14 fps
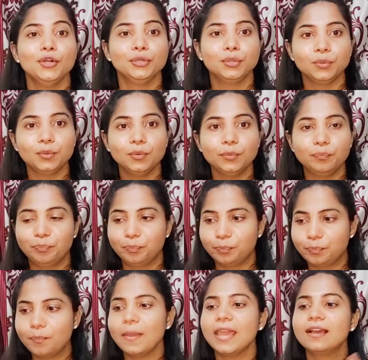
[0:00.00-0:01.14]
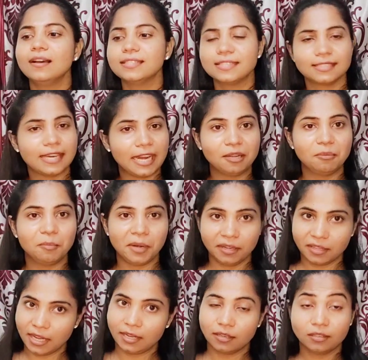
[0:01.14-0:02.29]
to make a statement
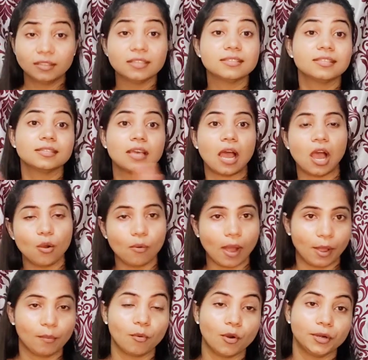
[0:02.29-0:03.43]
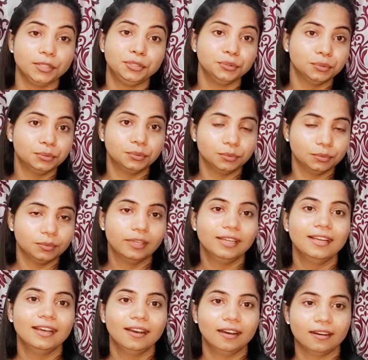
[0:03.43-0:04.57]
that this is how I want to
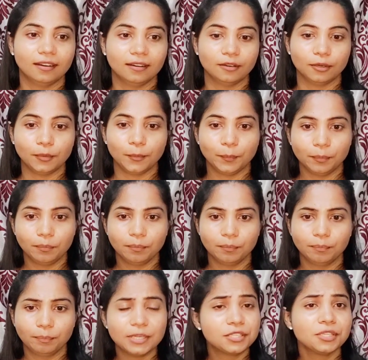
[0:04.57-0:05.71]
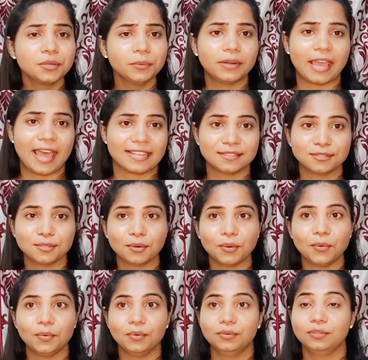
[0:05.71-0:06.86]
pursue as.
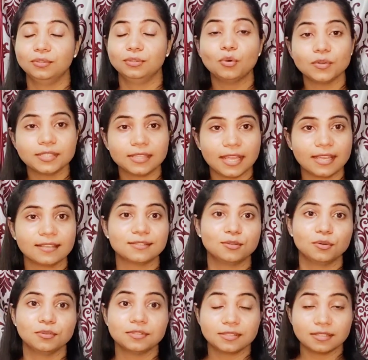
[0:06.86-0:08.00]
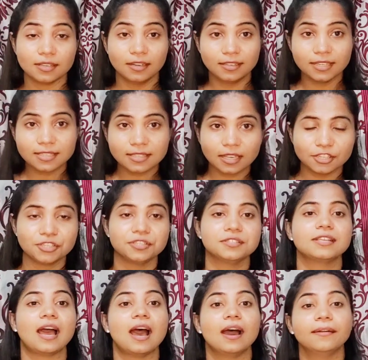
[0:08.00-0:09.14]
So those
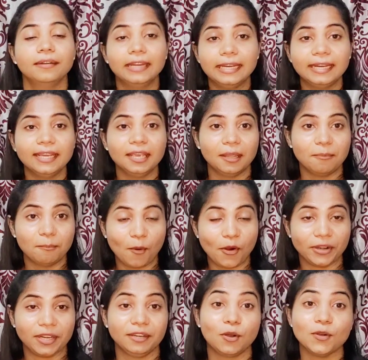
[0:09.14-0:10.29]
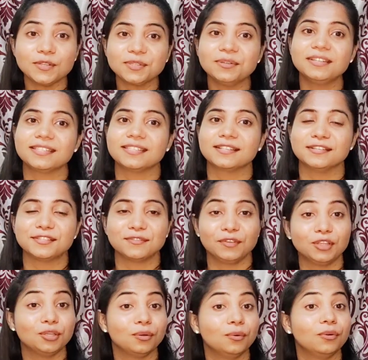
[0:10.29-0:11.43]
discussions are really important. Also discuss
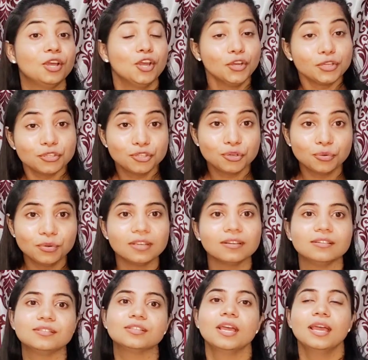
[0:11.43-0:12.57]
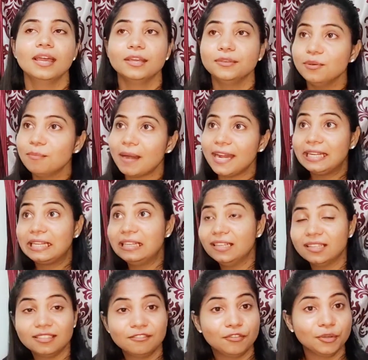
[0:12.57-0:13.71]
with your juniors. you might
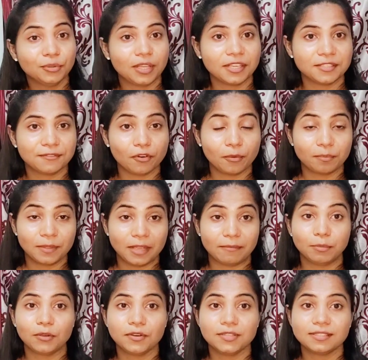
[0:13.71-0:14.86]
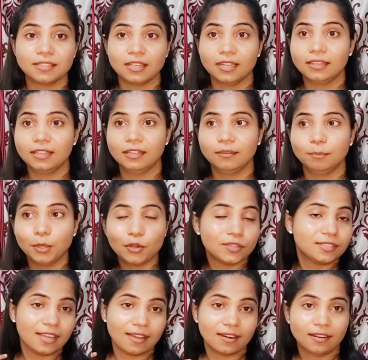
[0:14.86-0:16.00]
learn few things from them because
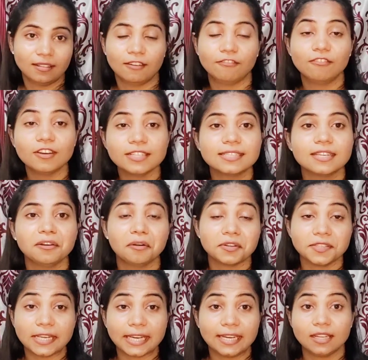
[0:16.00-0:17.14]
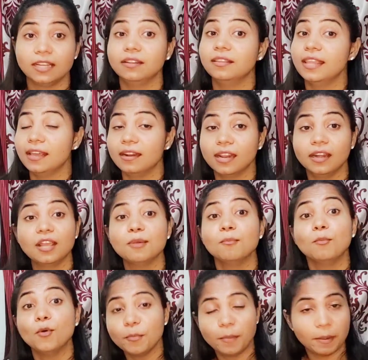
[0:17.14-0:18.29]
they are in their first year or second year. They're reading
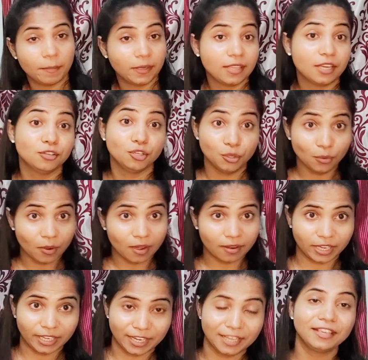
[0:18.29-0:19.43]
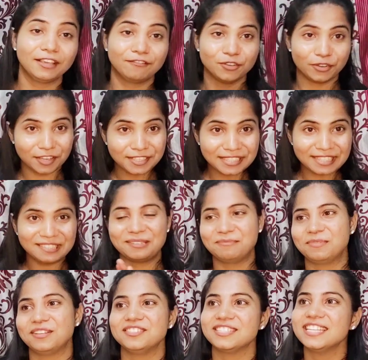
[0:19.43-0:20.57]
more paper than you are reading. If you're a senior
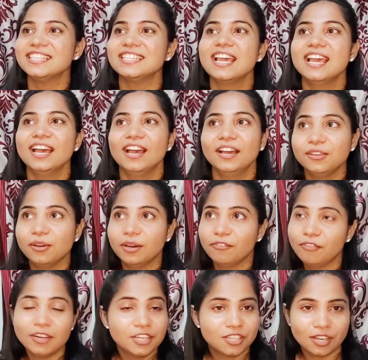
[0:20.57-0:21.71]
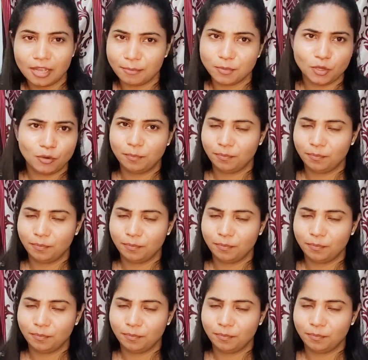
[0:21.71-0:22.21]
PhDs, you are finishing up your